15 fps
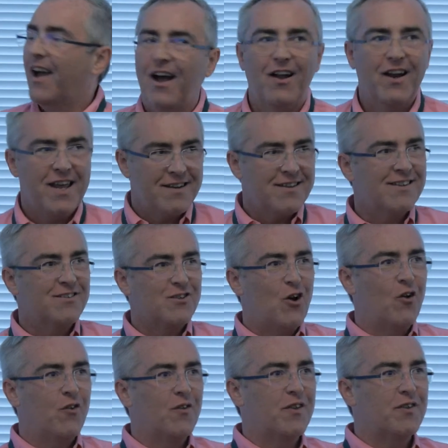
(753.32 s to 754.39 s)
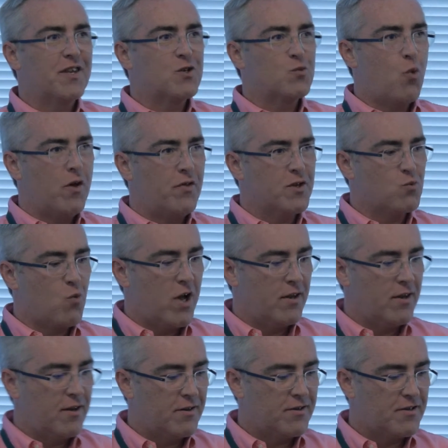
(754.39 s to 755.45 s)
I'll end on there's
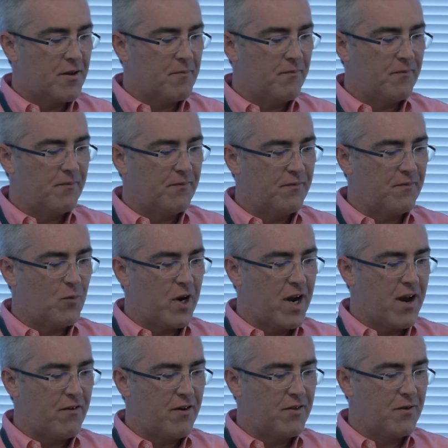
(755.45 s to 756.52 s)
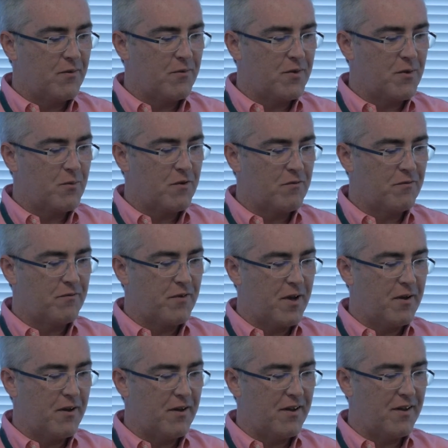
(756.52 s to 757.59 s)
one area that
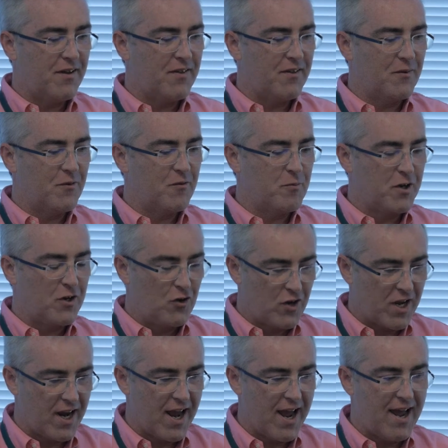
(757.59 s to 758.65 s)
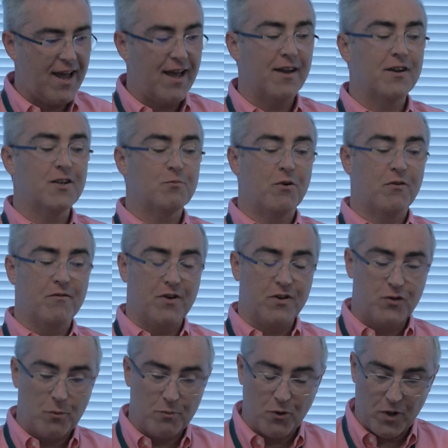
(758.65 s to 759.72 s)
we've been looking at, and it's probably
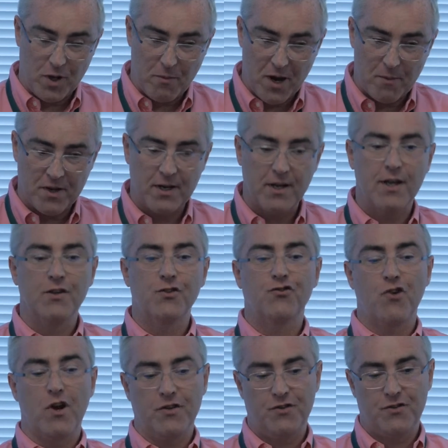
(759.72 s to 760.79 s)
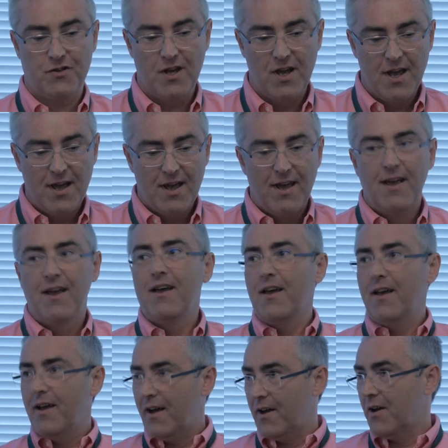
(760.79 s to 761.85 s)
very topical at the moment, is trust.
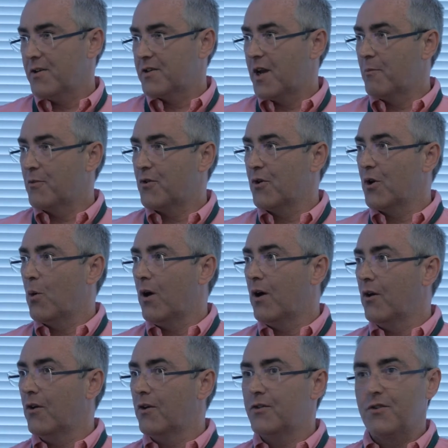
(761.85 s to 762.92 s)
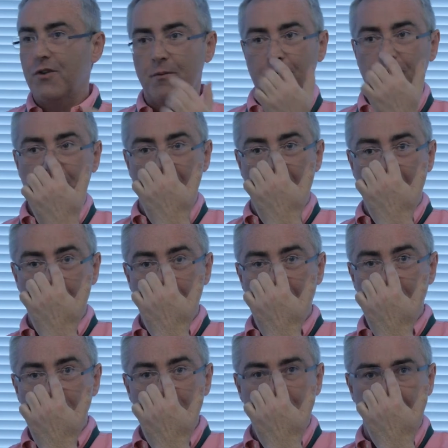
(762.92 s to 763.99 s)
I know it's come through quite a lot today in
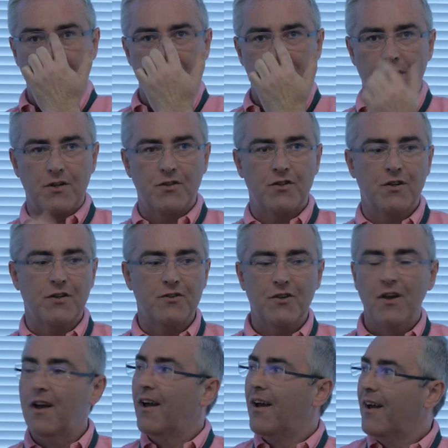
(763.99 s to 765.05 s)
people's conversations.